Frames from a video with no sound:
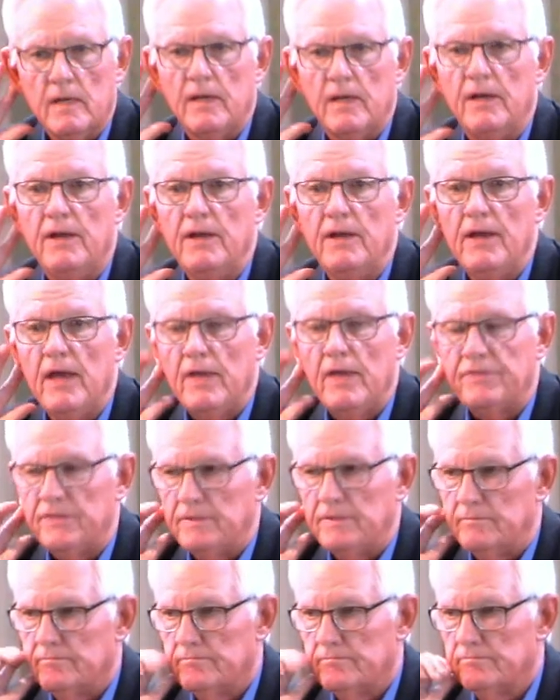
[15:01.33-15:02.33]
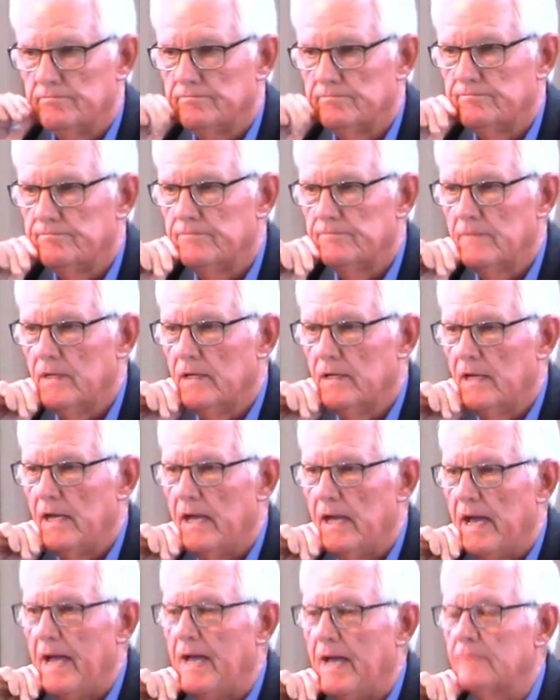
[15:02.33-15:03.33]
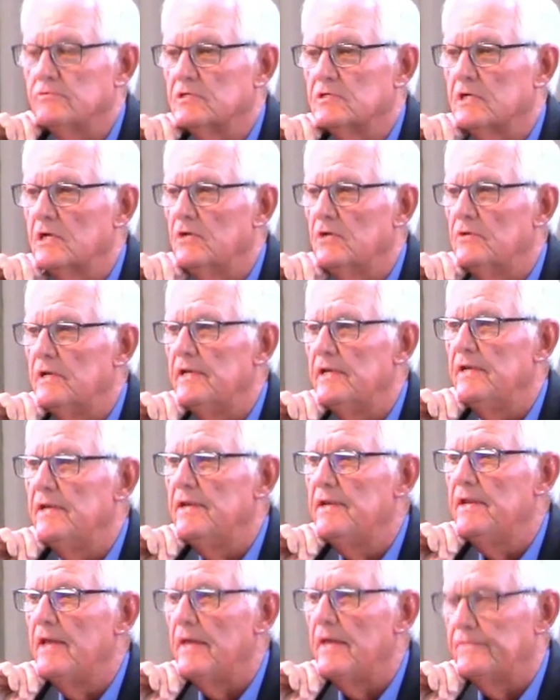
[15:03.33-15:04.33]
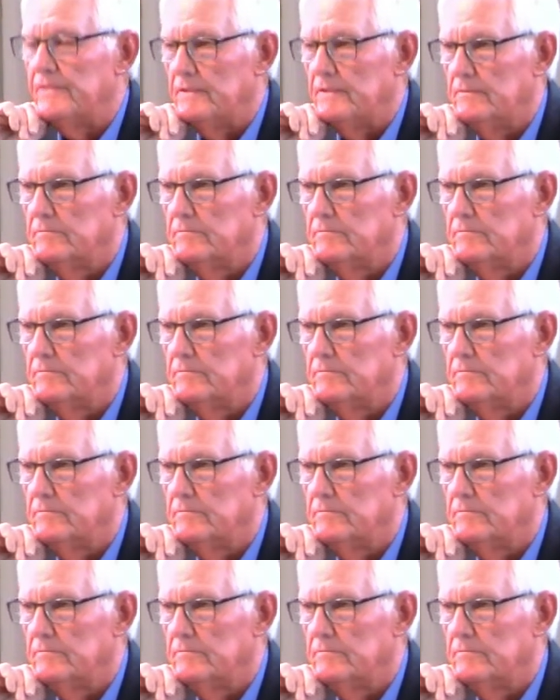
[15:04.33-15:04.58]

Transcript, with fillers: Nothing. nothing. Absolutely nothing.